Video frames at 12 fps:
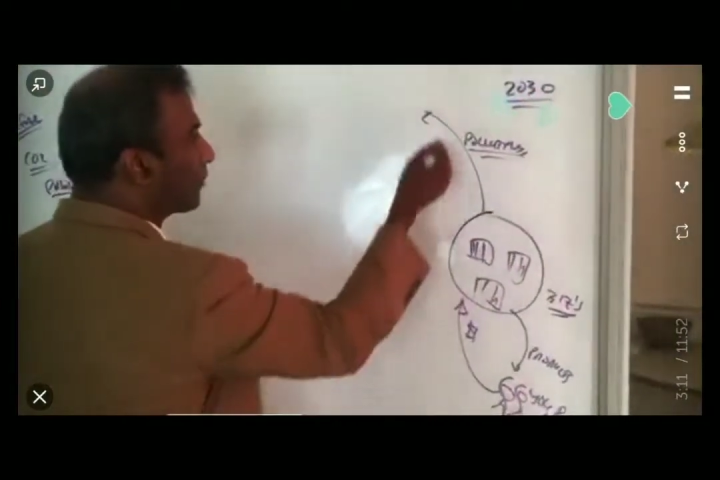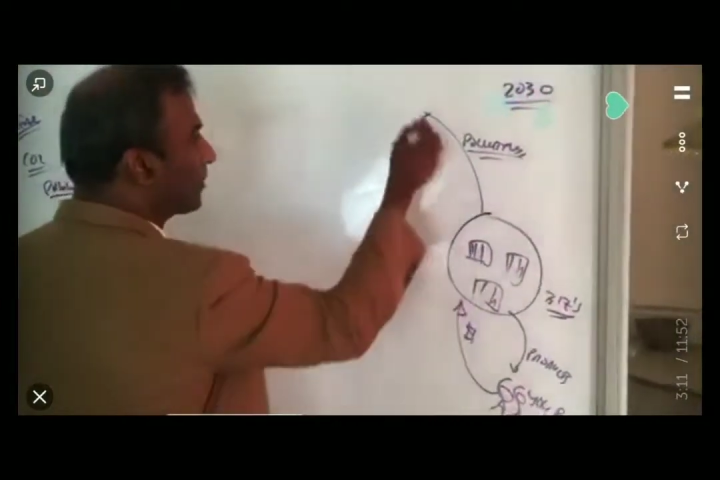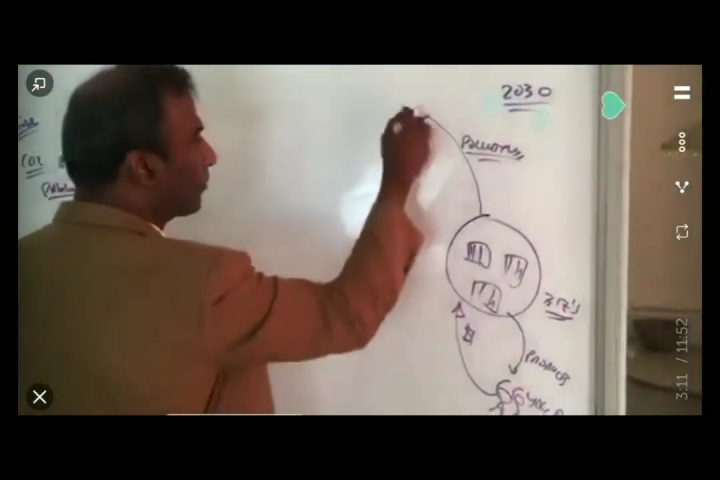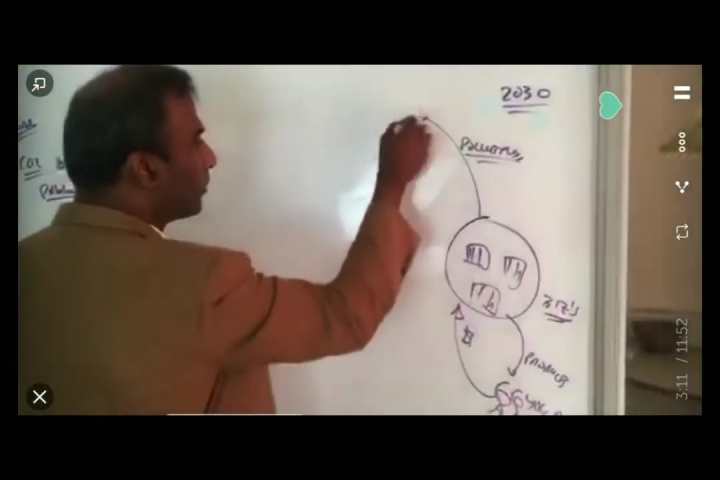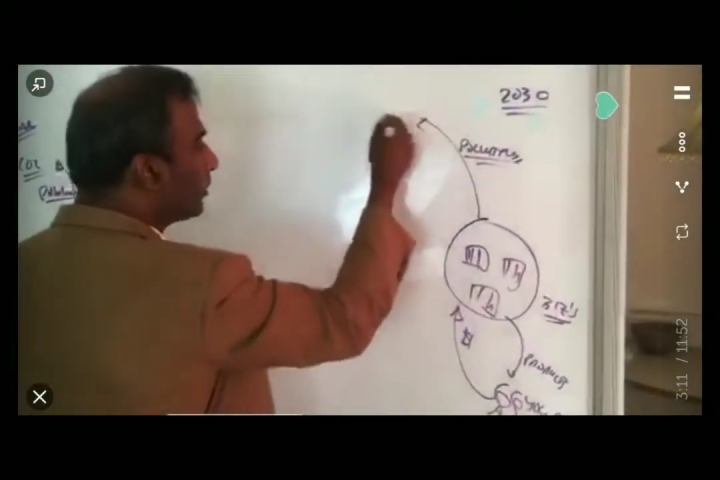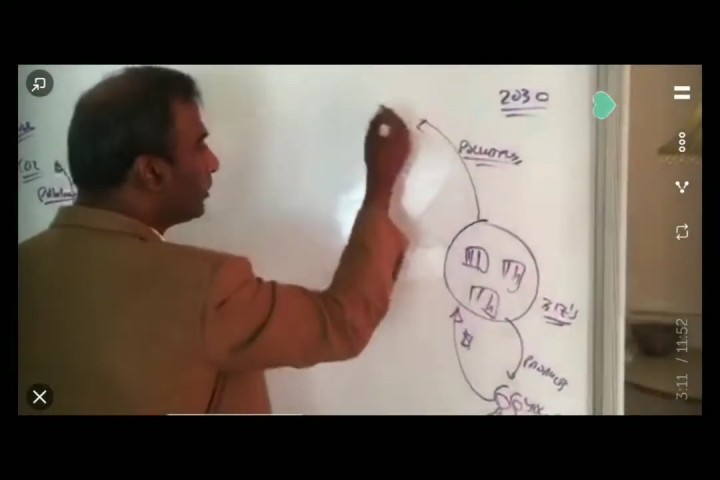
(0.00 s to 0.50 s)

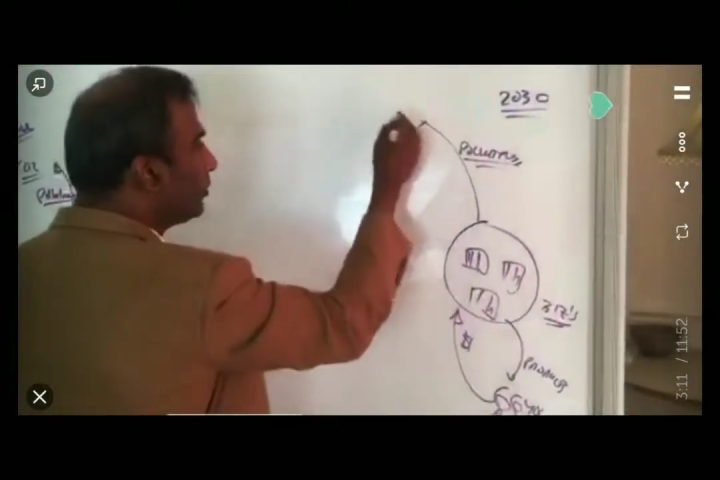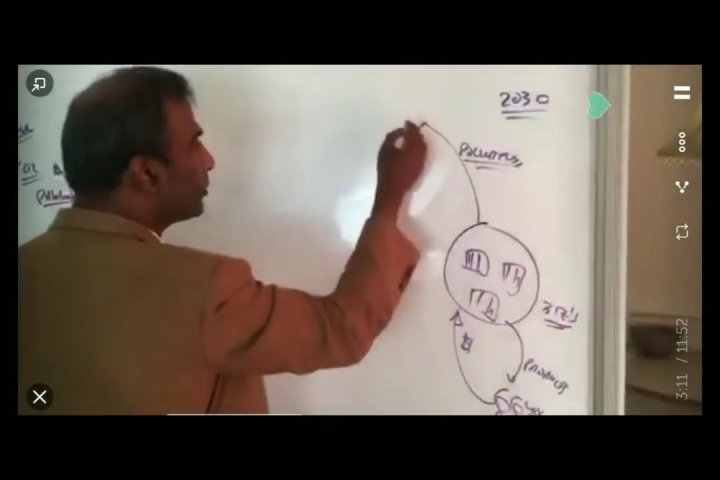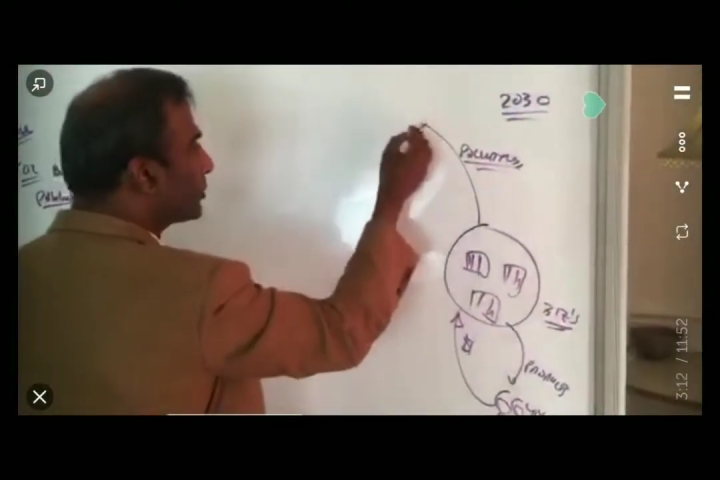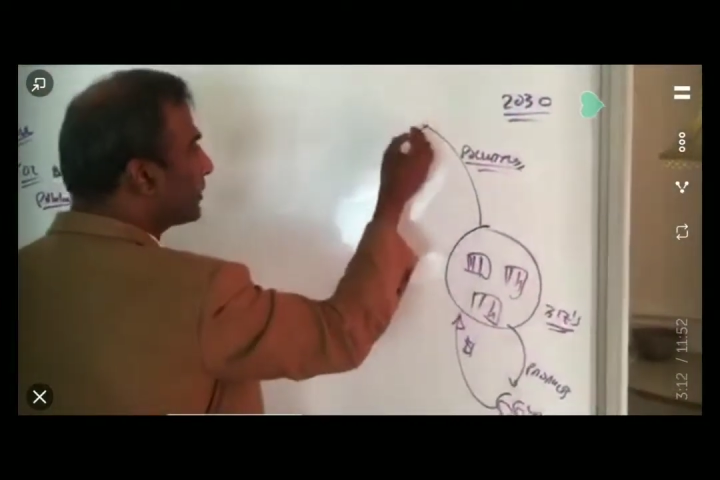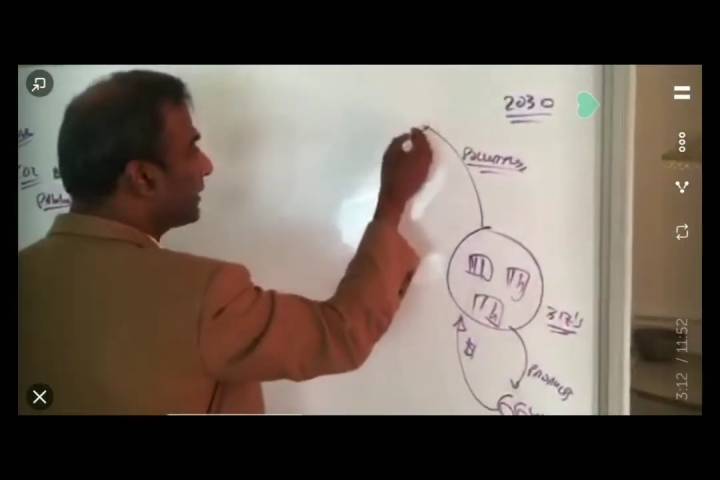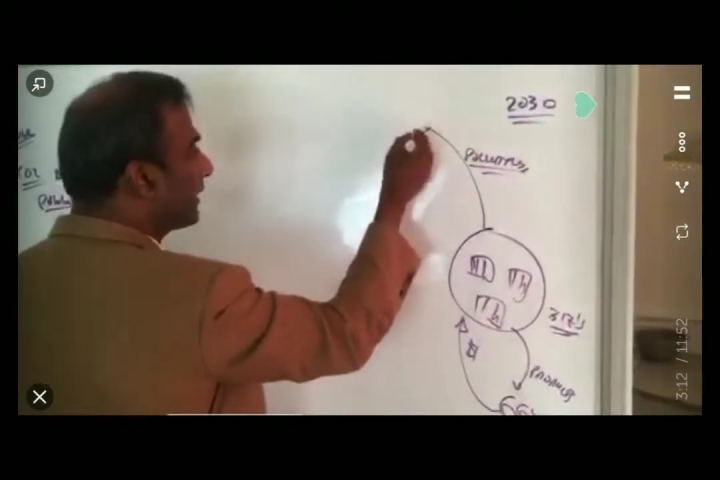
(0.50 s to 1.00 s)
For the
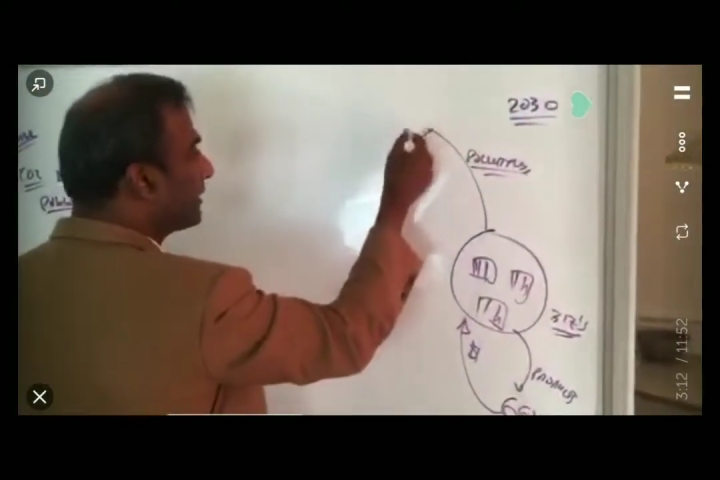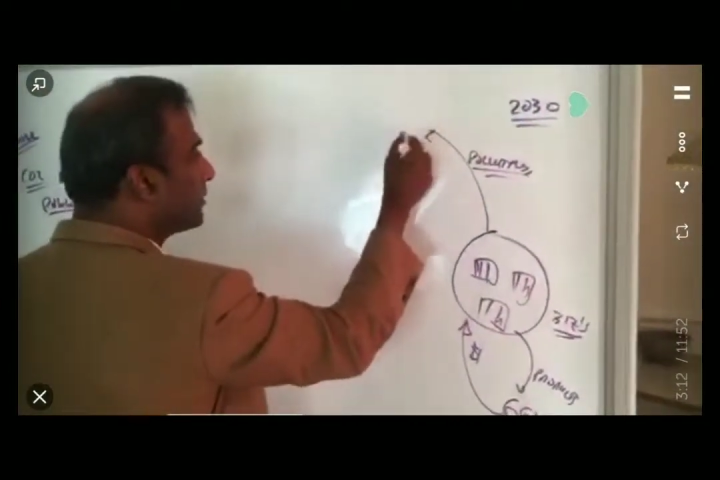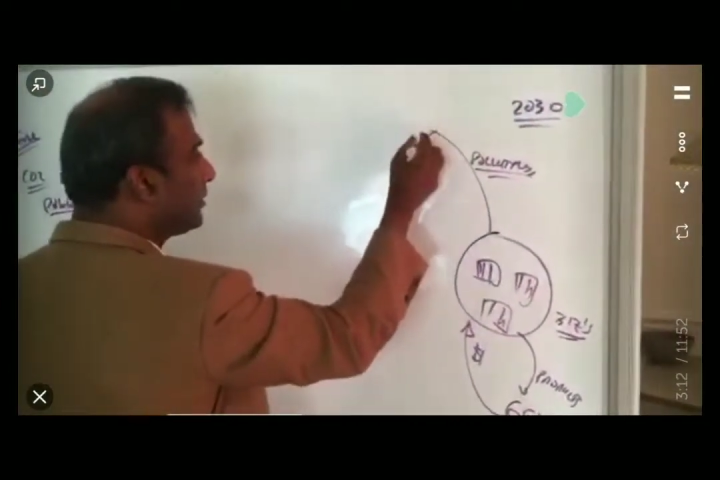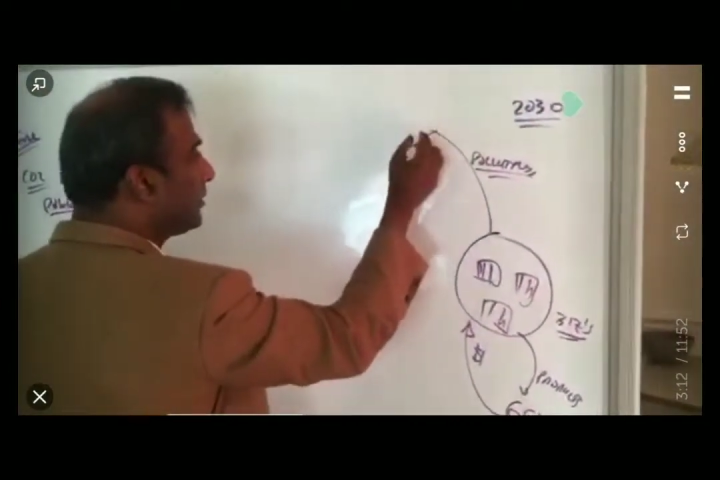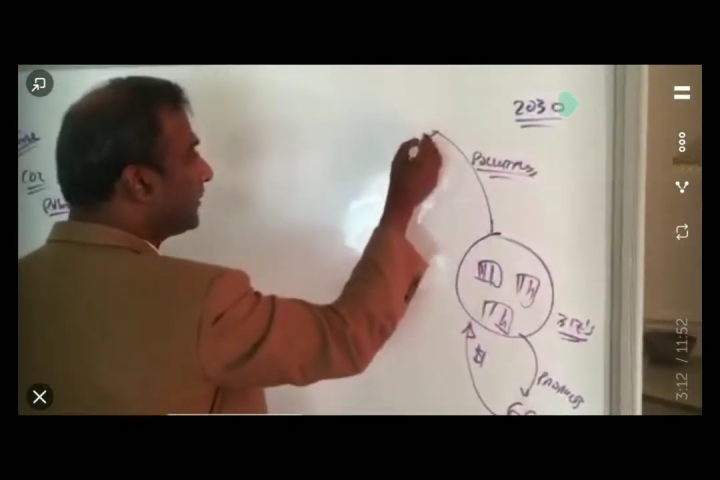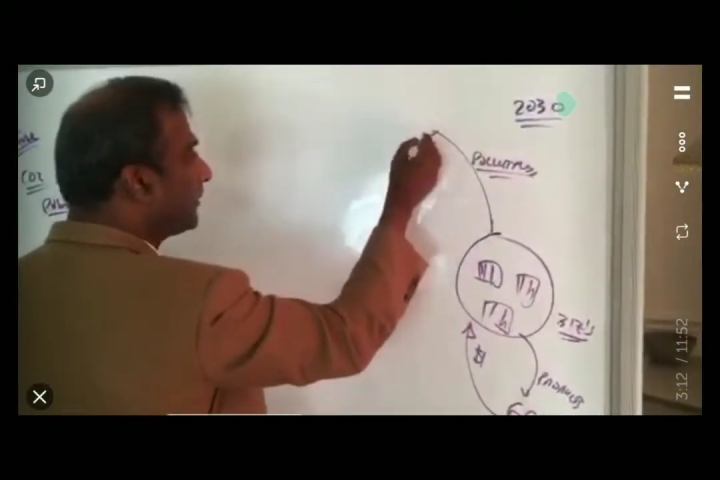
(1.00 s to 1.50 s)
pollution they
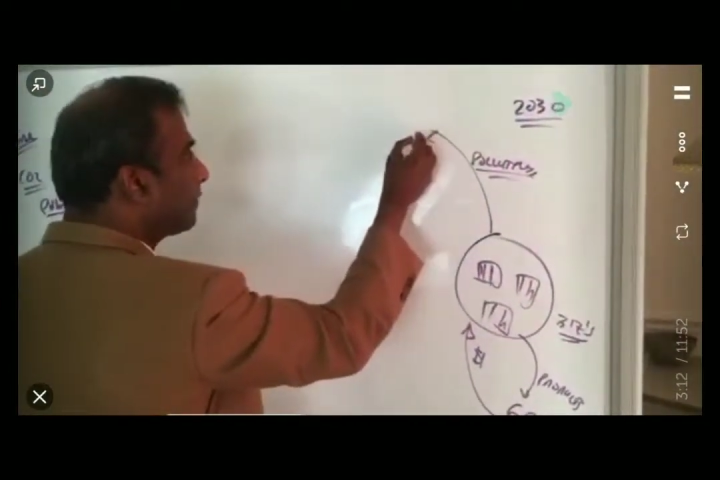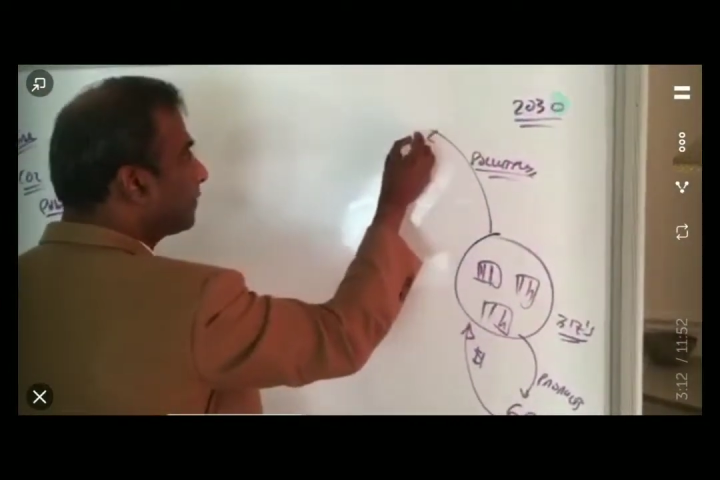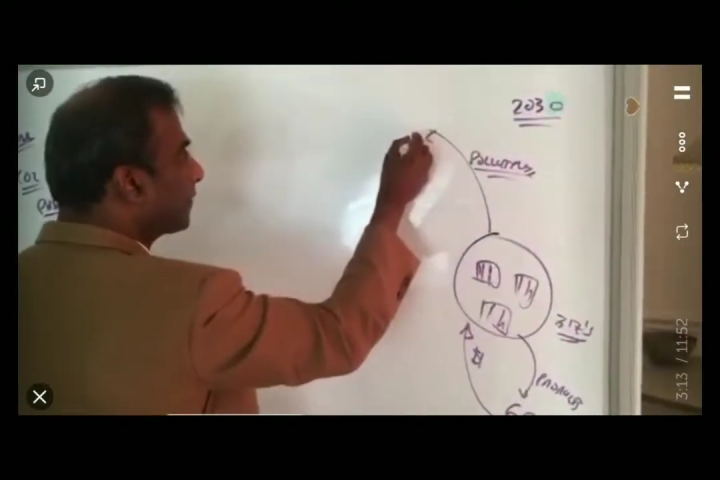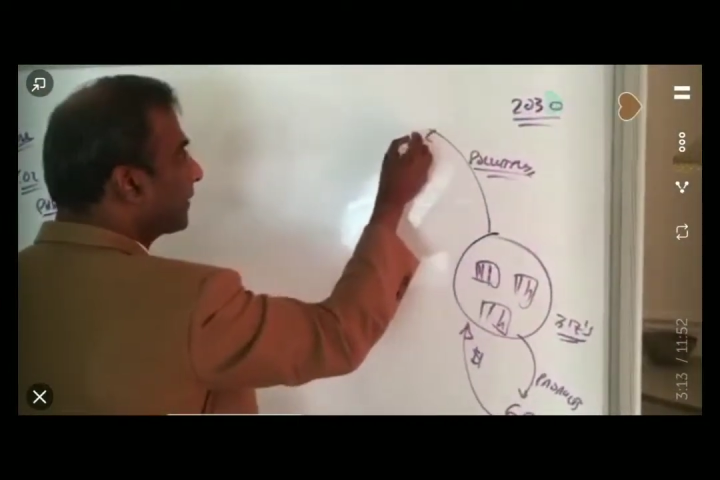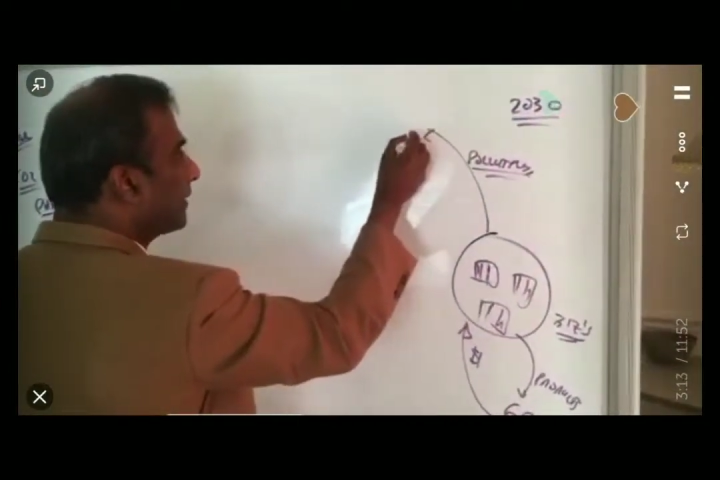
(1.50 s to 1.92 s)
do,